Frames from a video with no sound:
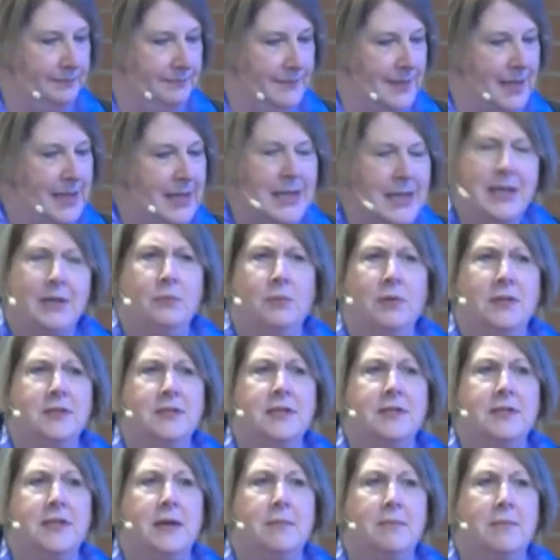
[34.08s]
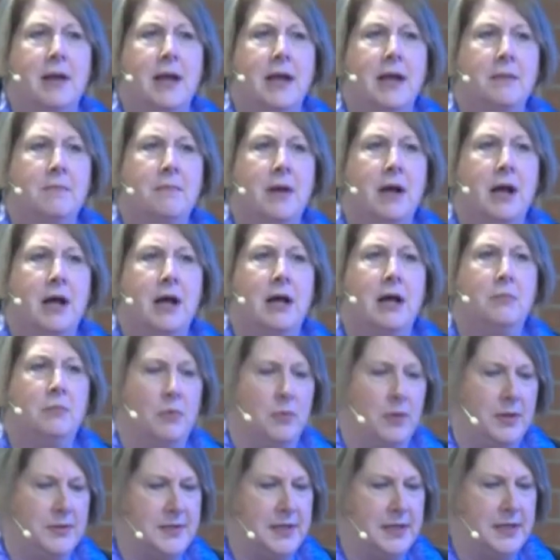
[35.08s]
It wasn't that my mom
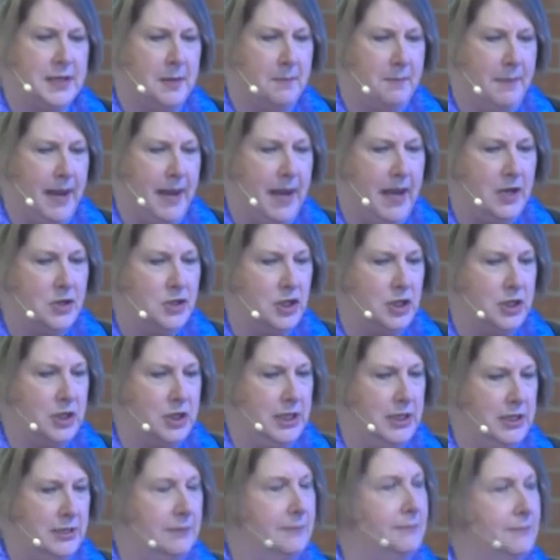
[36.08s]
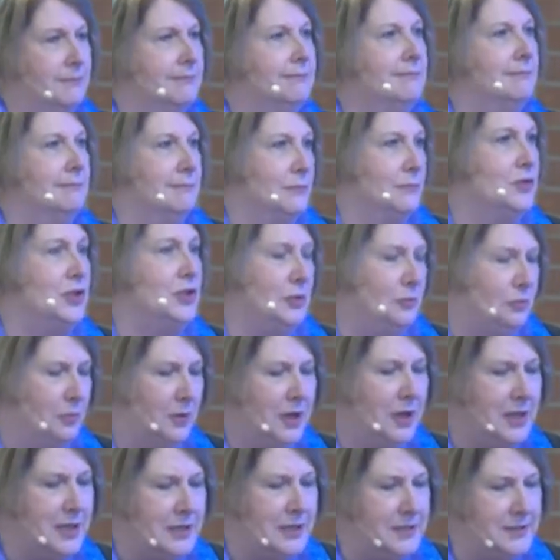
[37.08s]
wasn't compassionate. She
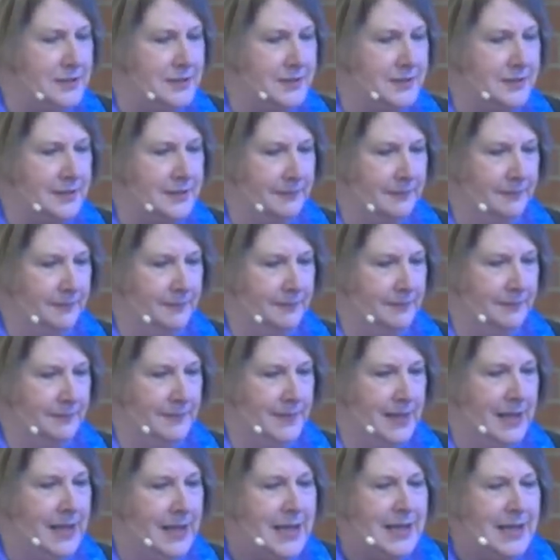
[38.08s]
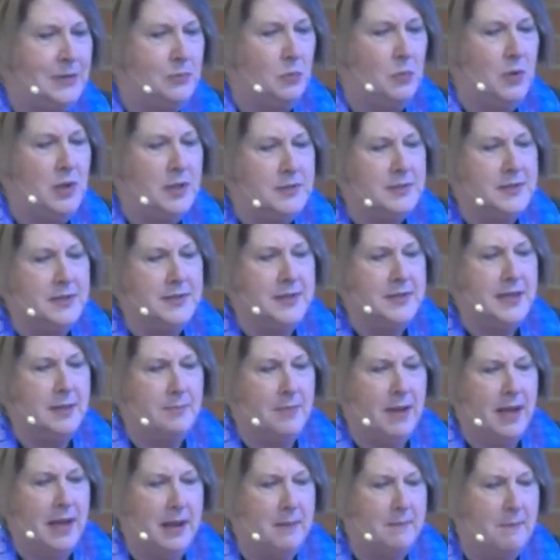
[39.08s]
was. It wasn't that
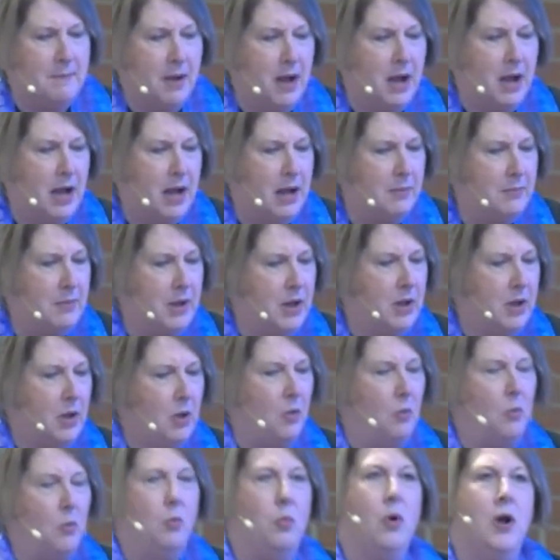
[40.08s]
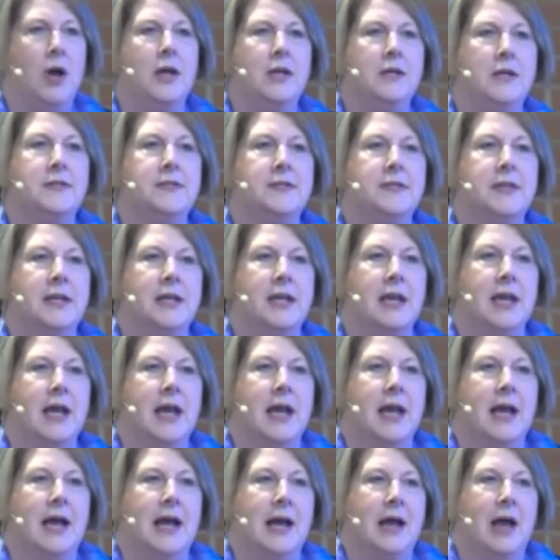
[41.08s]
my mom was
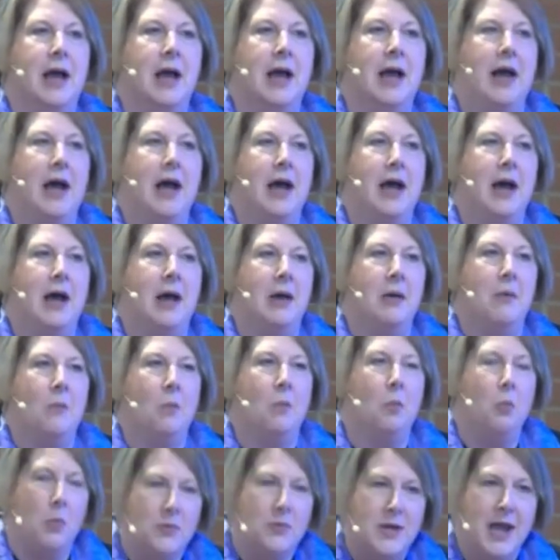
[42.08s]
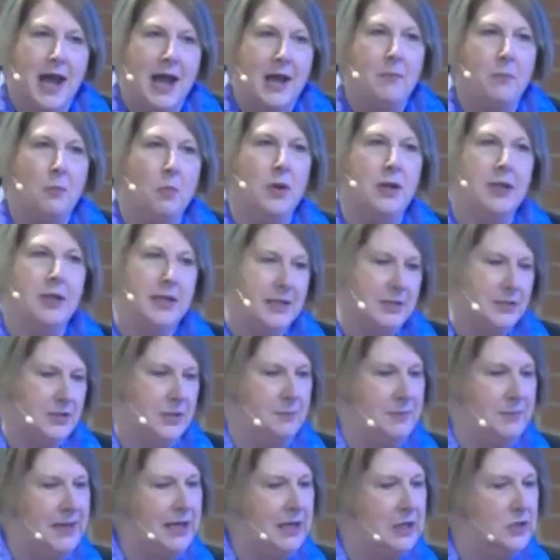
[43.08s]
not willing to
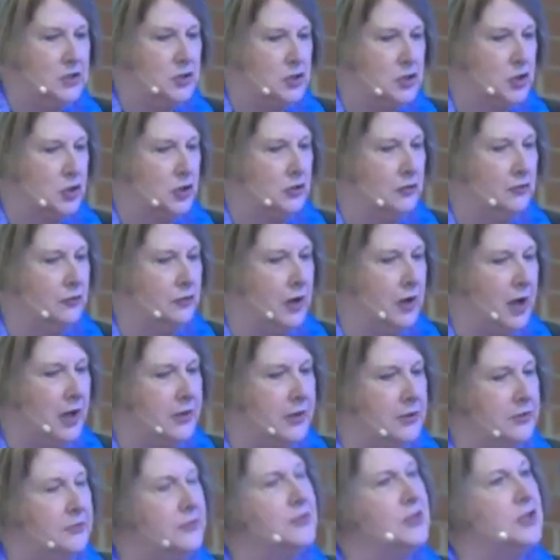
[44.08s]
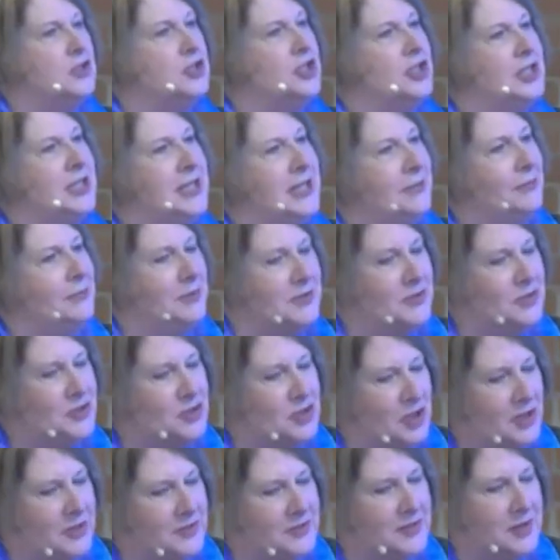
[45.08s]
be concerned for others. She was
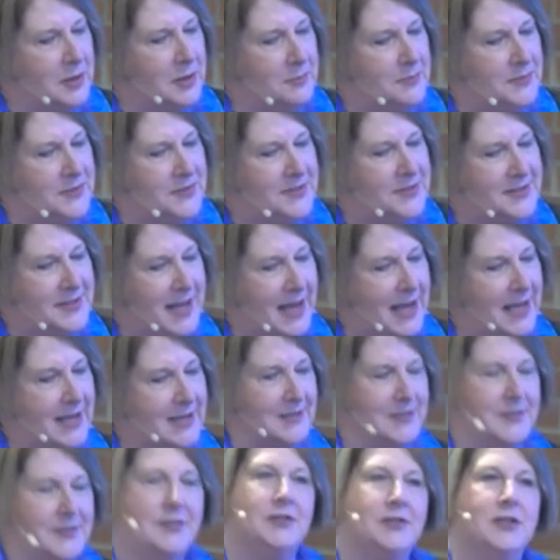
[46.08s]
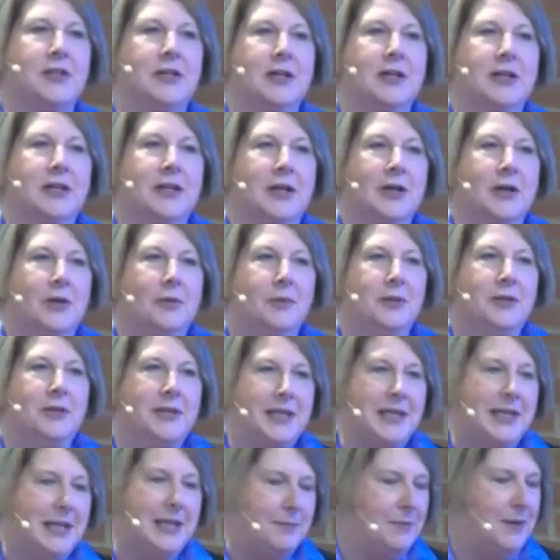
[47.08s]
just obsessed with
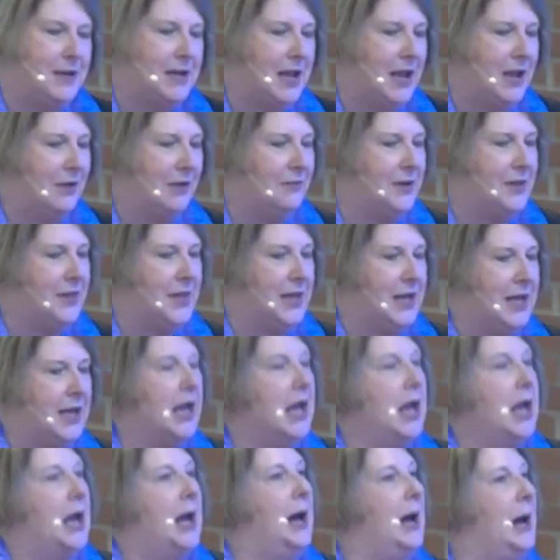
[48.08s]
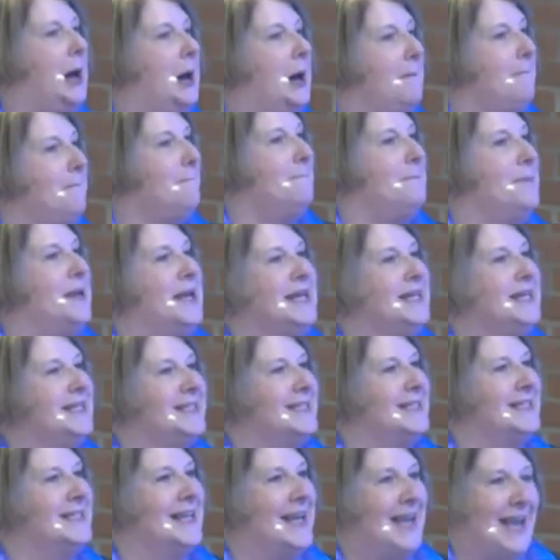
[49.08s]
keeping everything upbeat
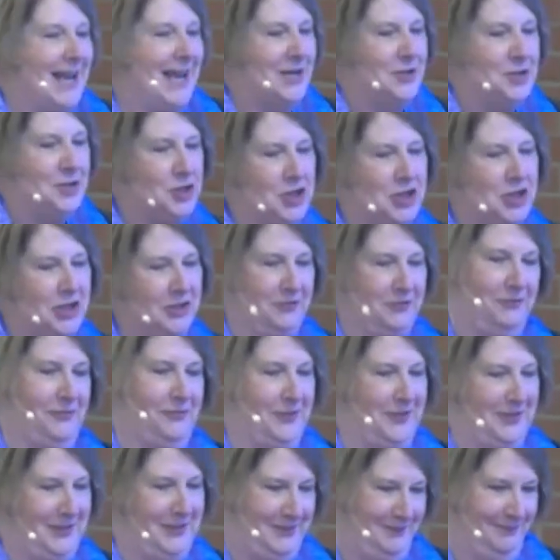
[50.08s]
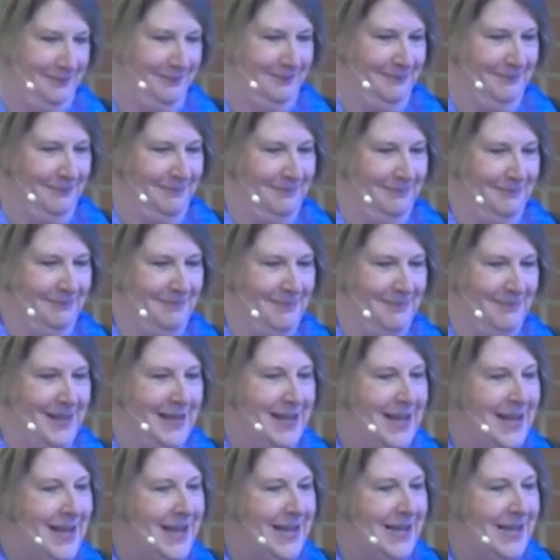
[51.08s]
and cheerful.
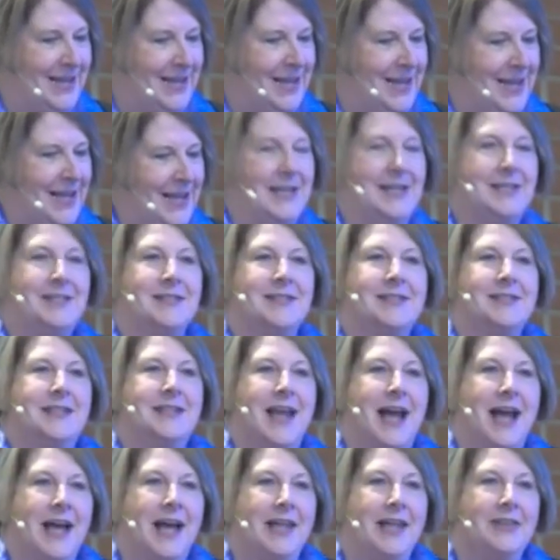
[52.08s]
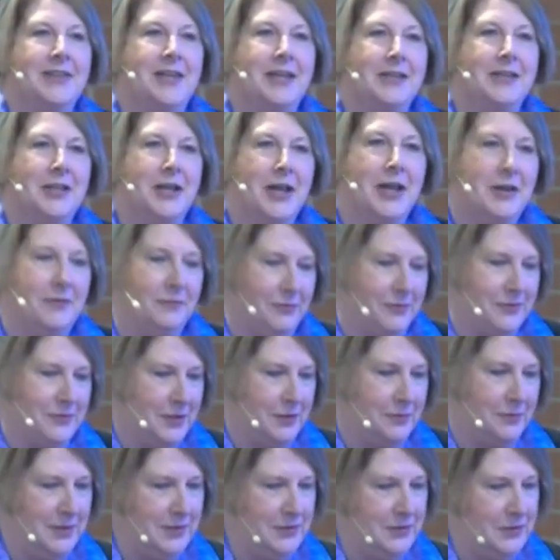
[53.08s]
And it's not that life was
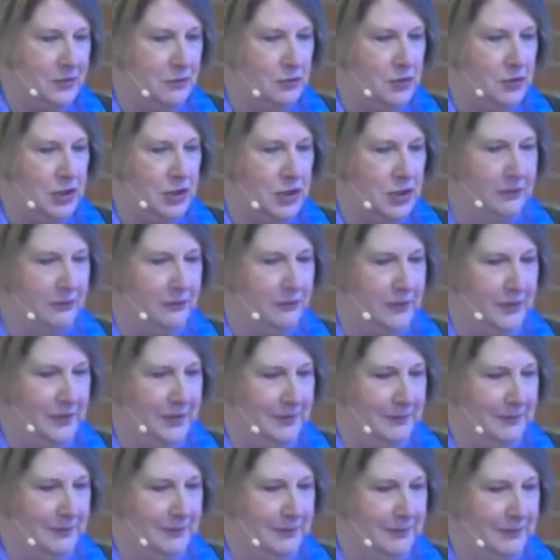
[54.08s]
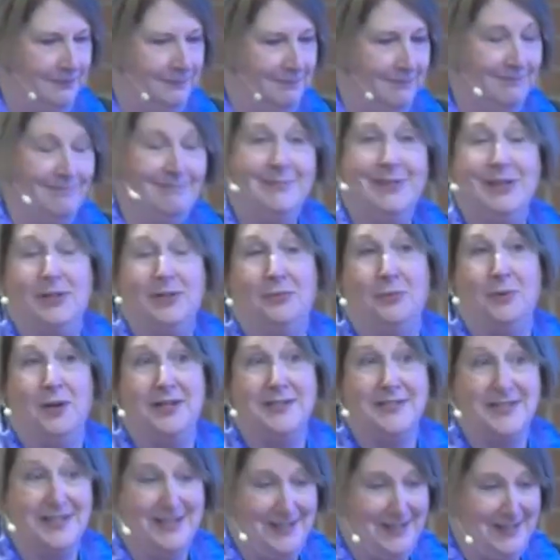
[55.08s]
always so cheerful. It
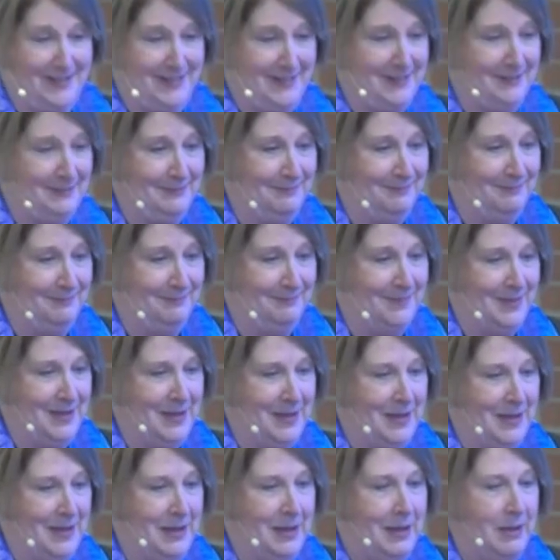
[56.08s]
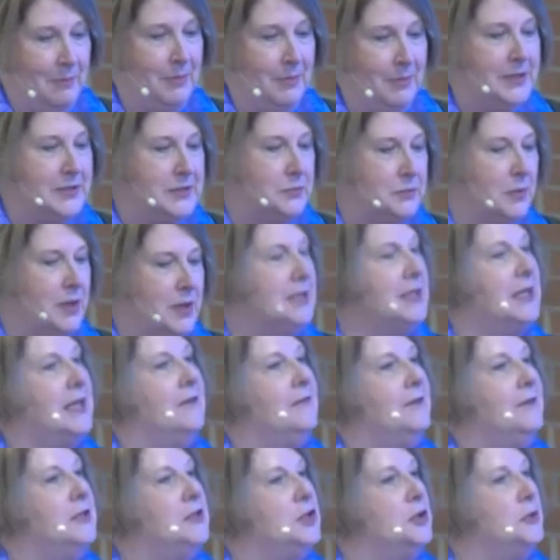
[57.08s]
wasn't. But as one
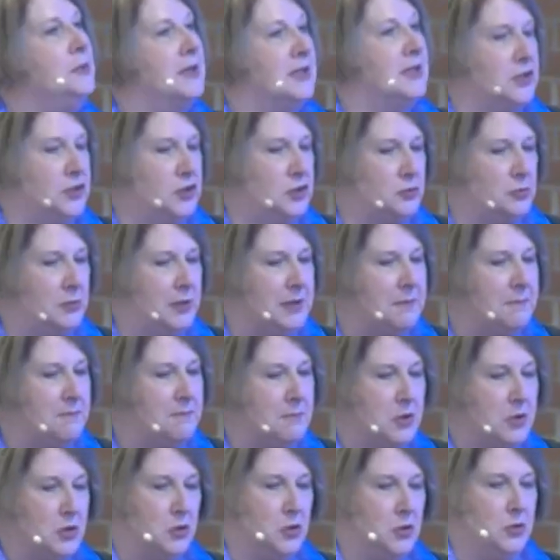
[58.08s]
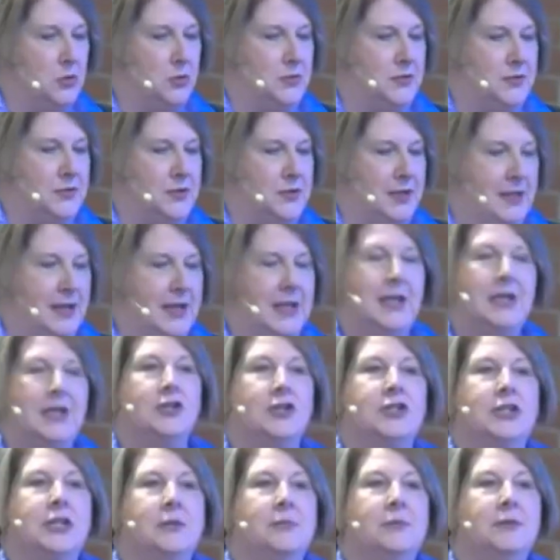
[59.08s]
given to extreme moods,
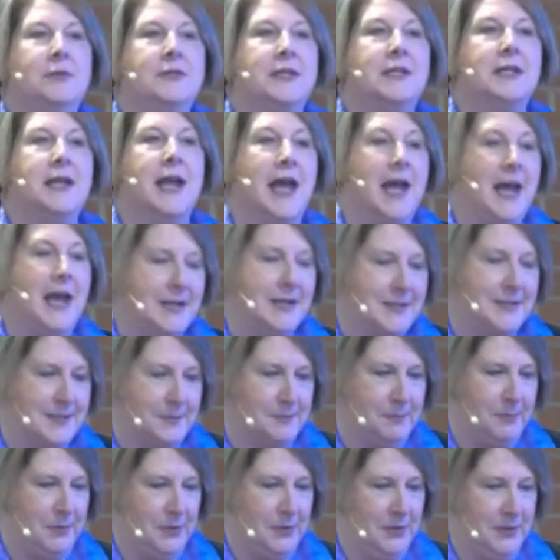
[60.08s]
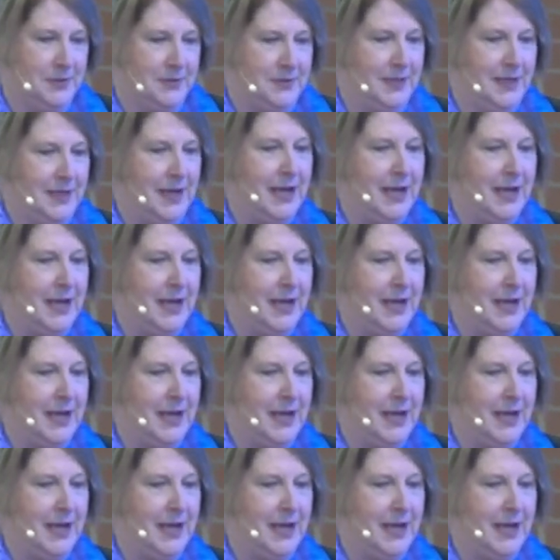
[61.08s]
she was an expert at